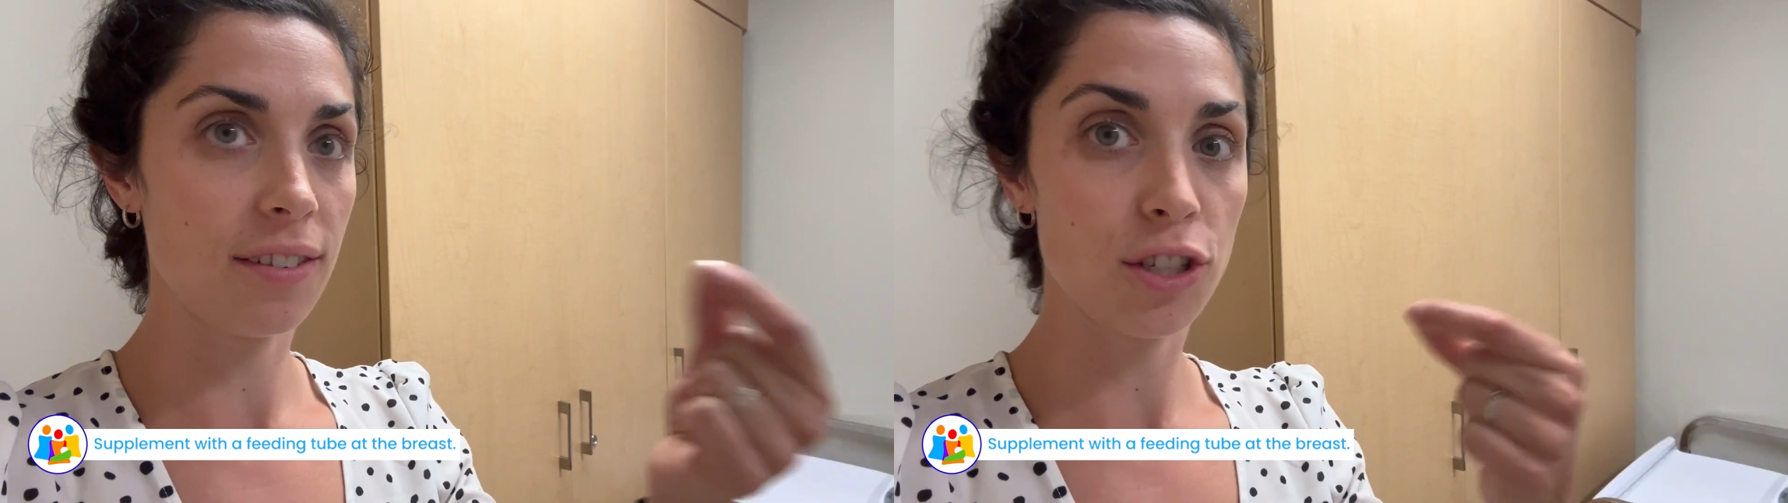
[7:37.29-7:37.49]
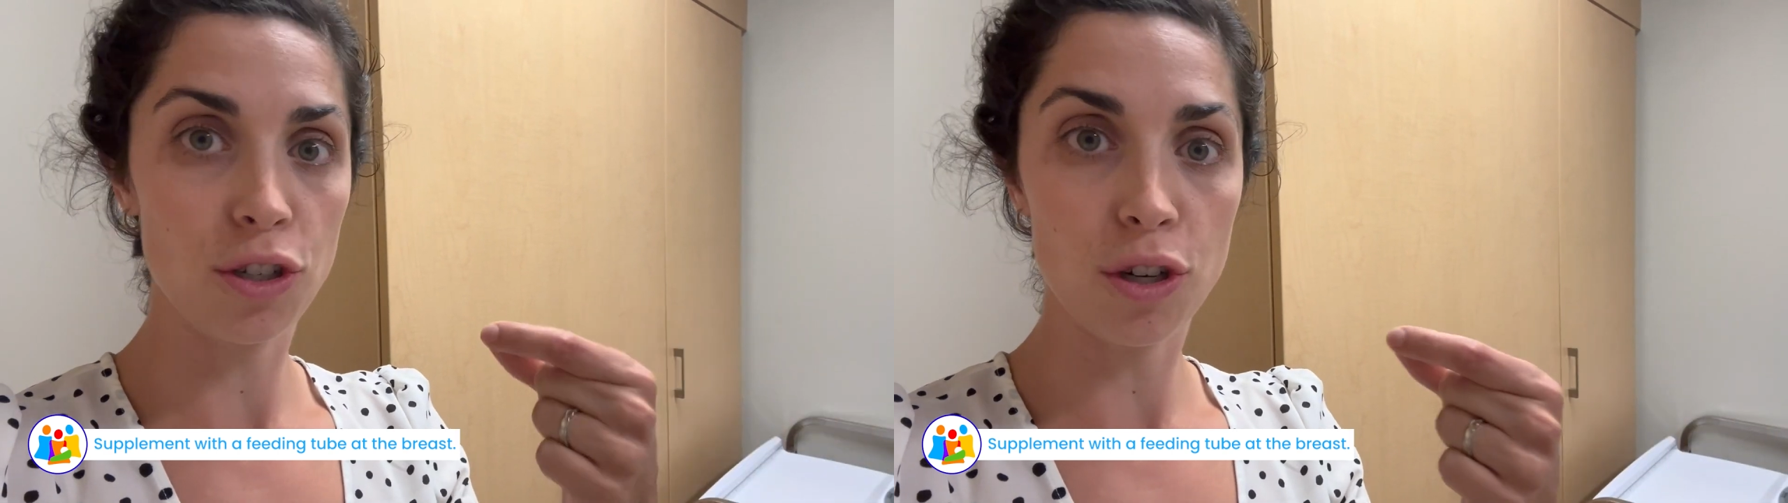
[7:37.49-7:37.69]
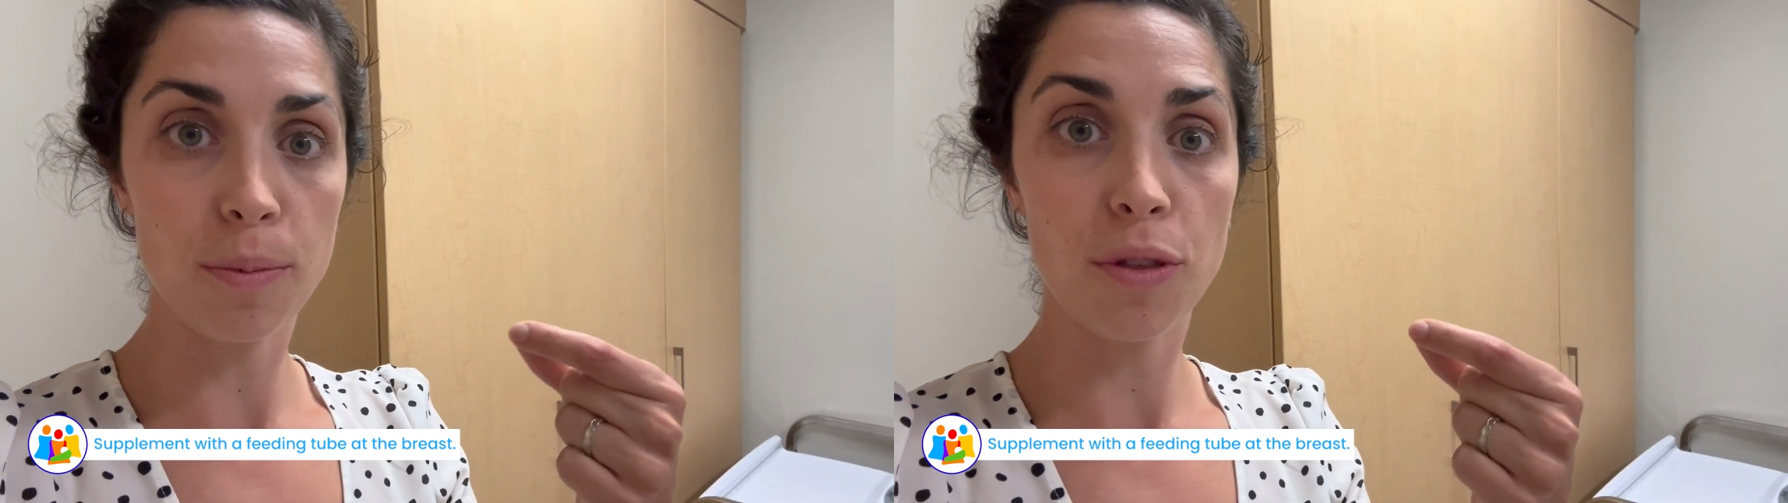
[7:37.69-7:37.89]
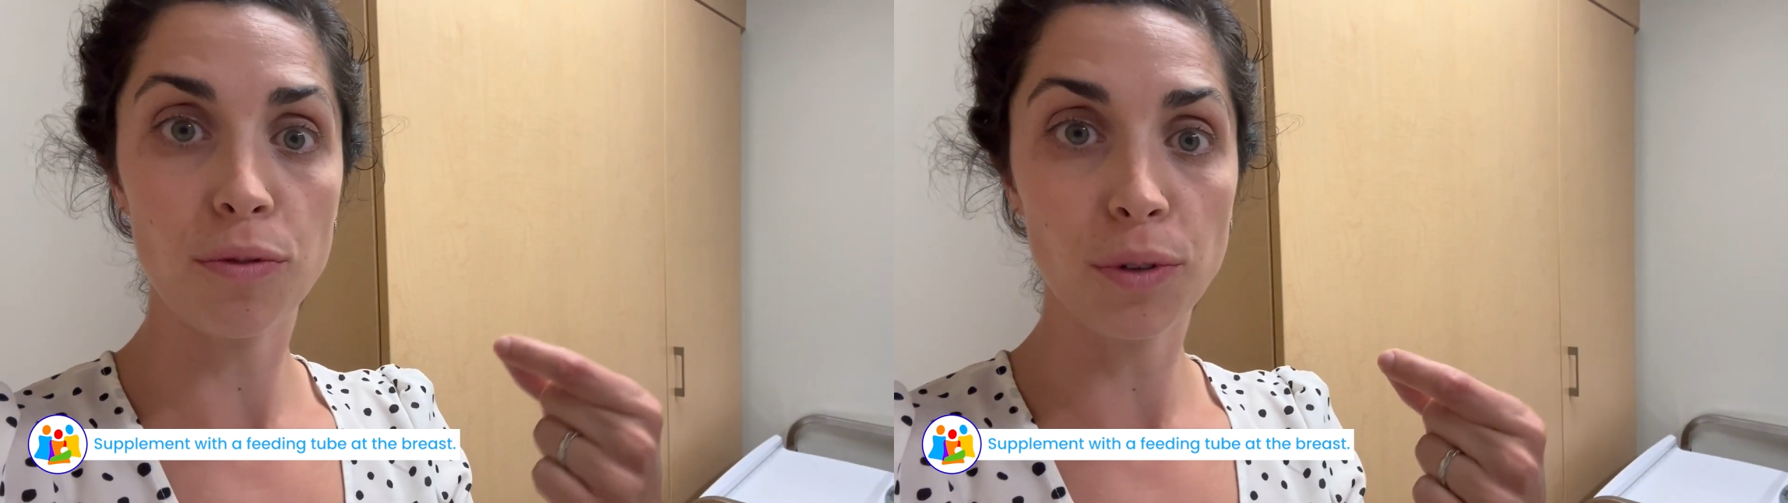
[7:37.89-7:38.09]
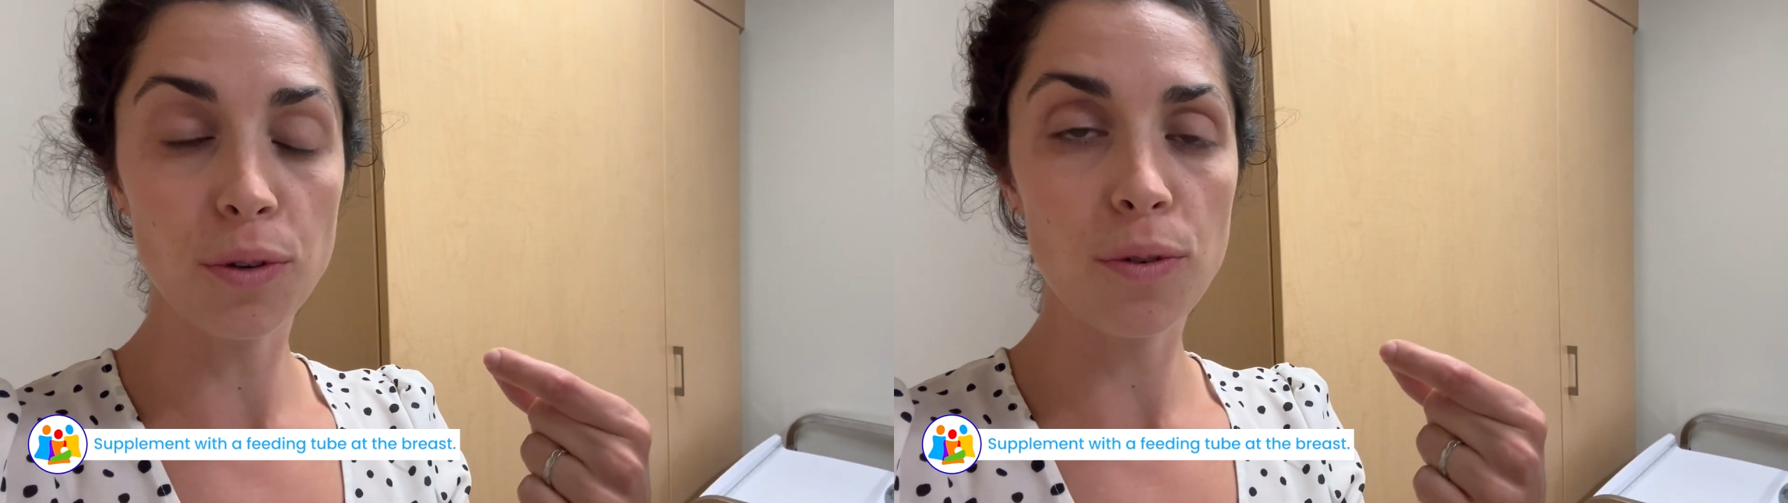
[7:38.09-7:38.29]
tube
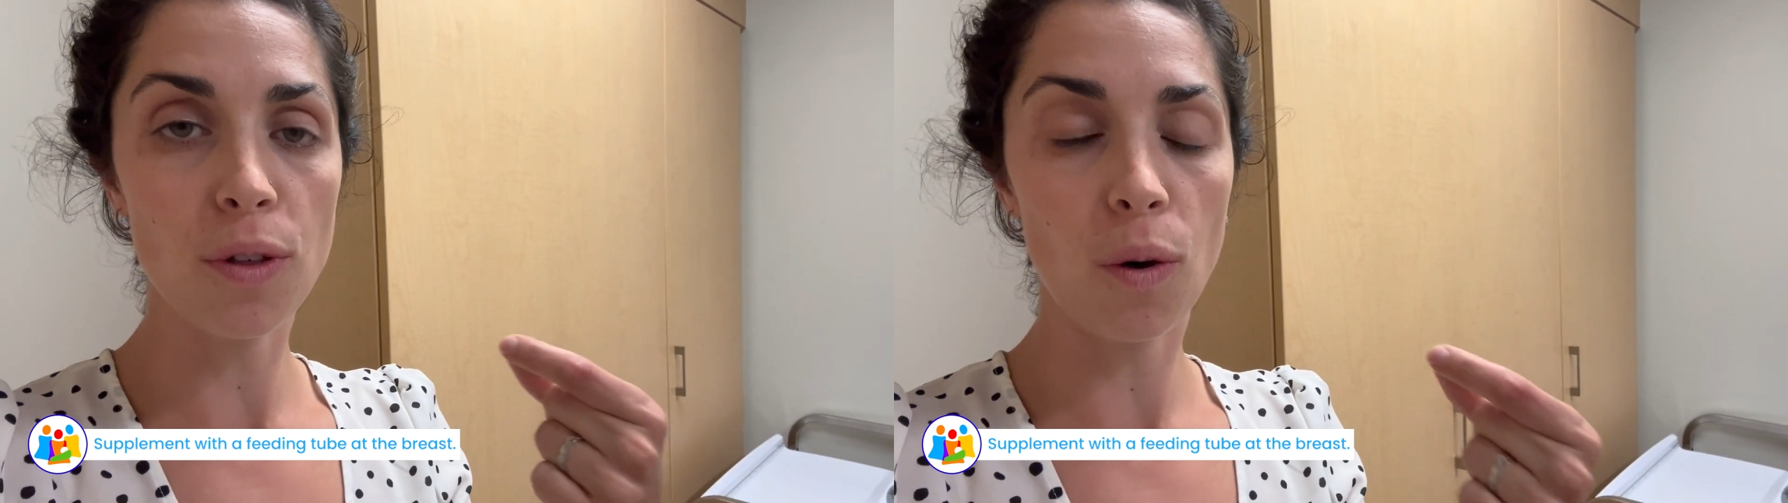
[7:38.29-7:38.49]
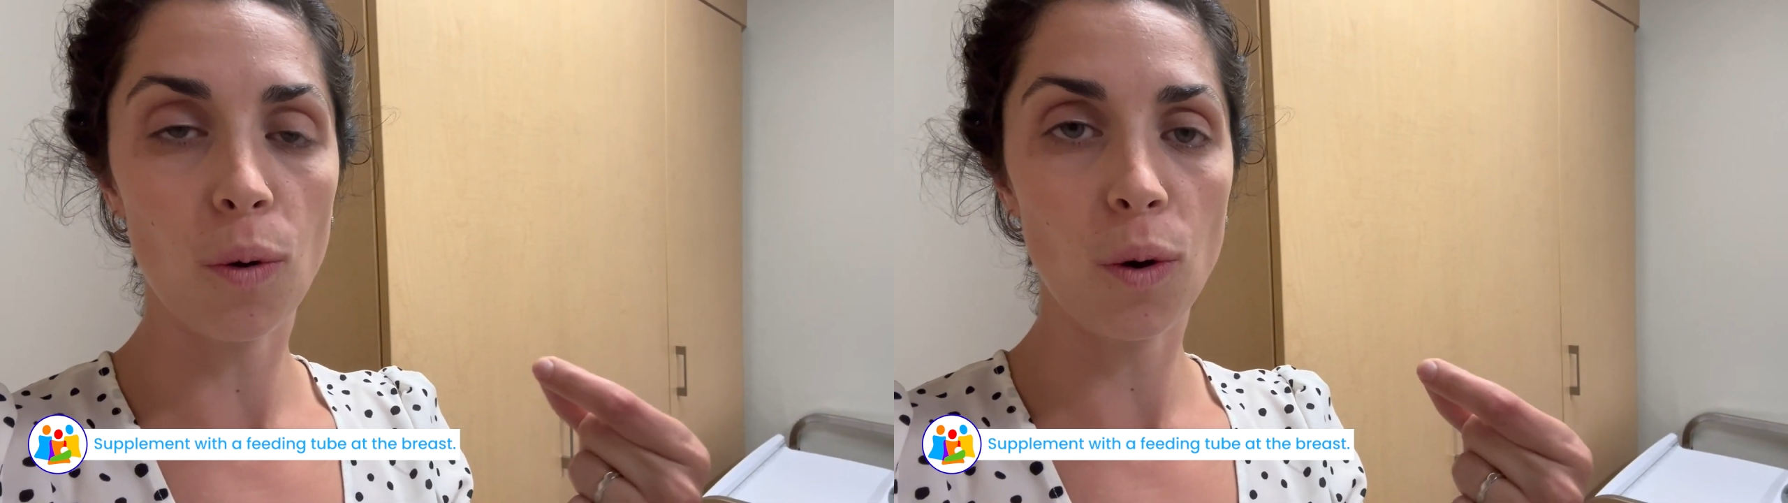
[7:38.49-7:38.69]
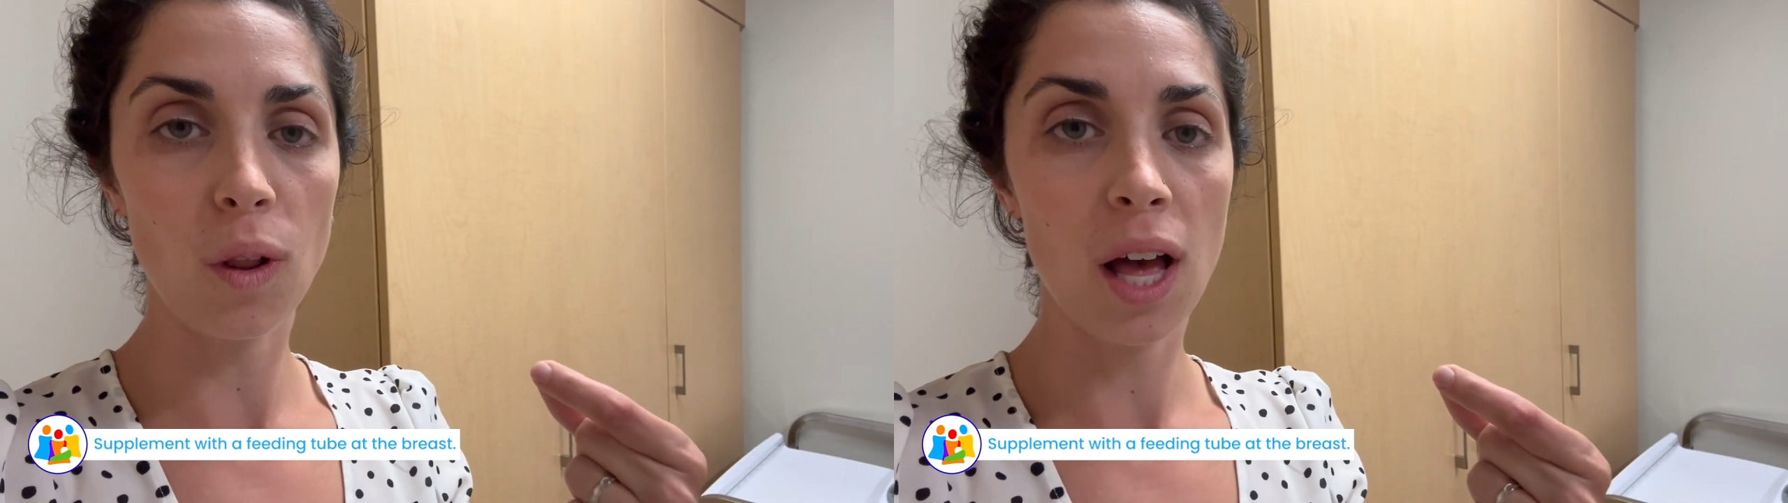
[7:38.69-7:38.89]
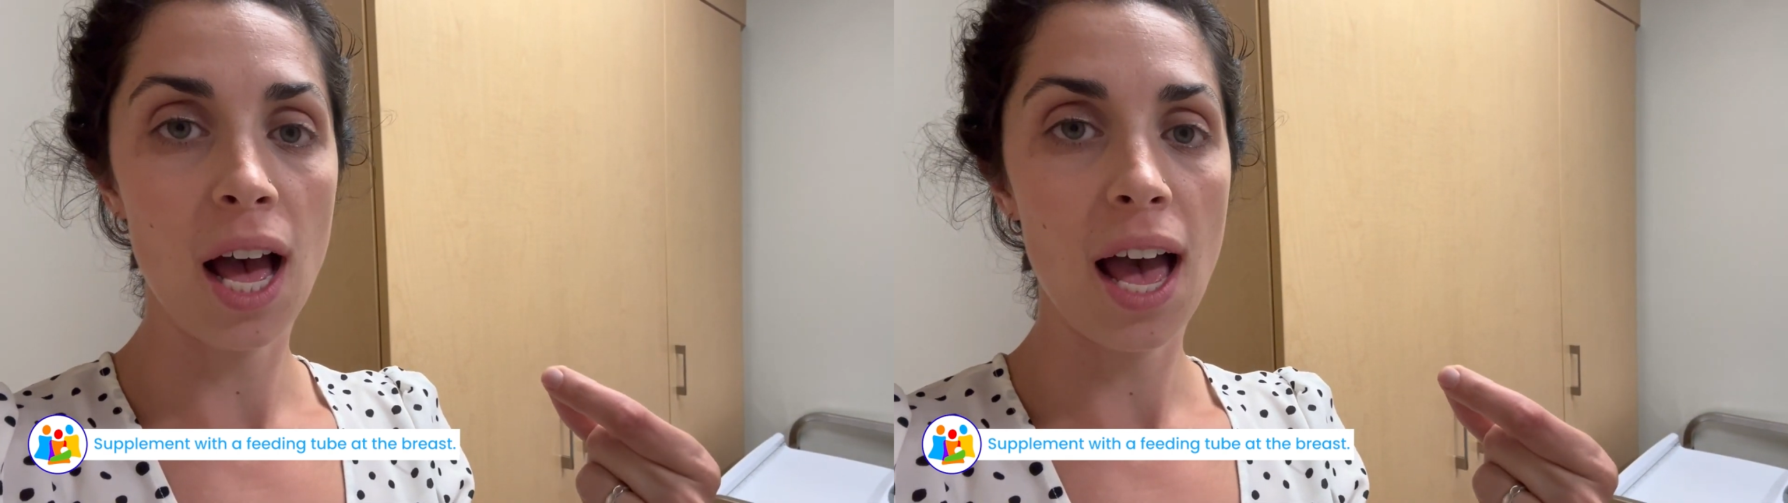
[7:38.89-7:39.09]
through the hole